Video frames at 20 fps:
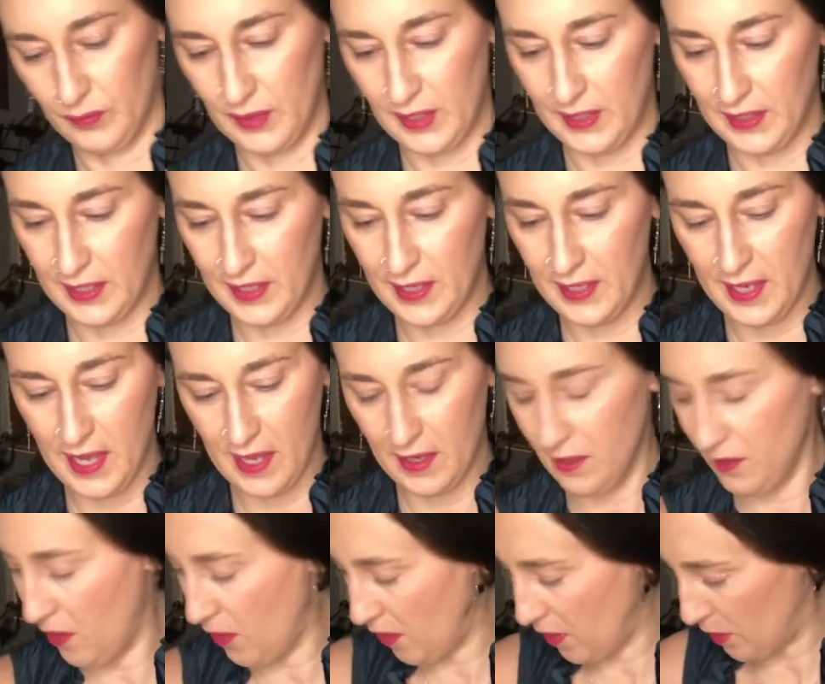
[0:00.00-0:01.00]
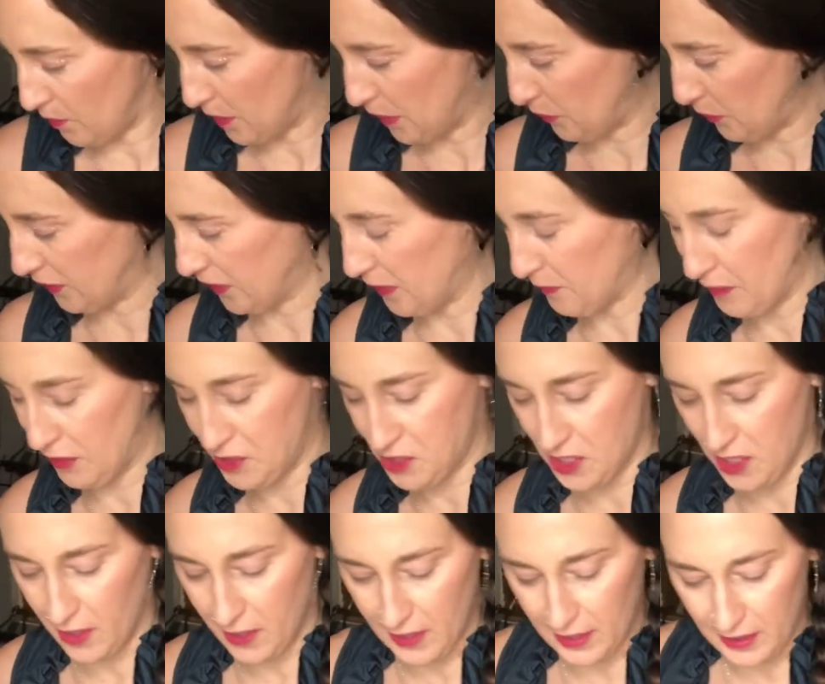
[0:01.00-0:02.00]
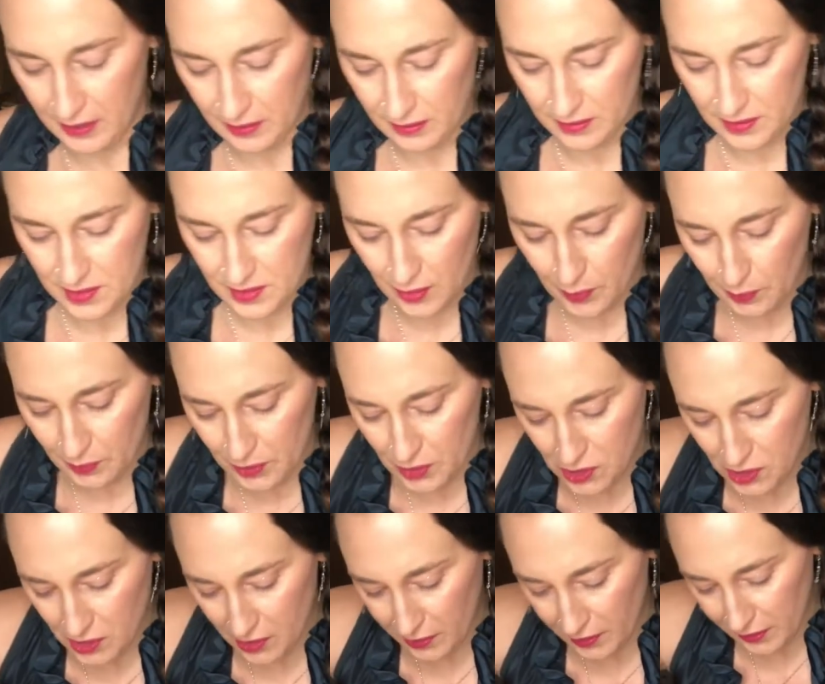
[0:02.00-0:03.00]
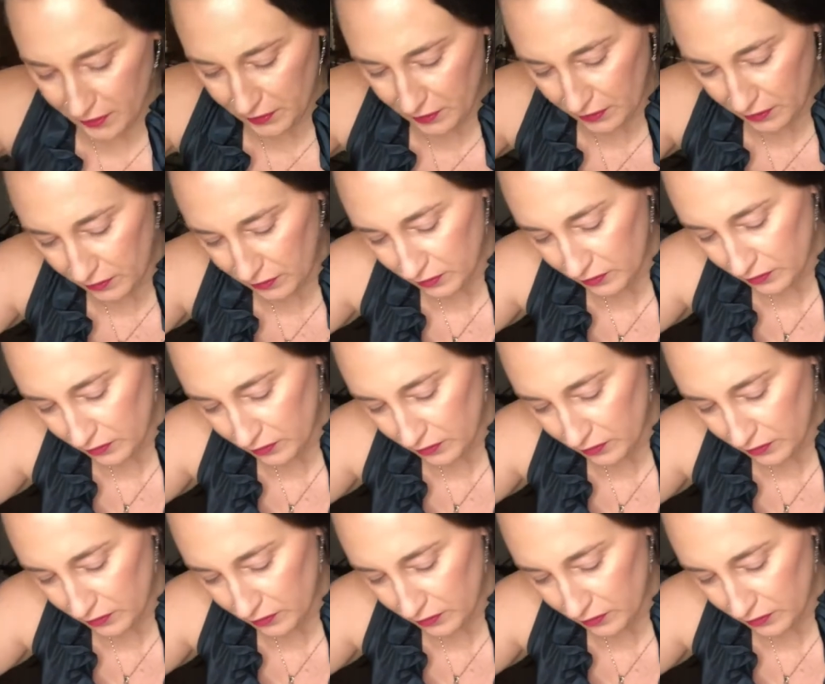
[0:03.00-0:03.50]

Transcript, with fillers: And I didn't get it all, but I wanna get my cherry, so I'll put the cherry in there.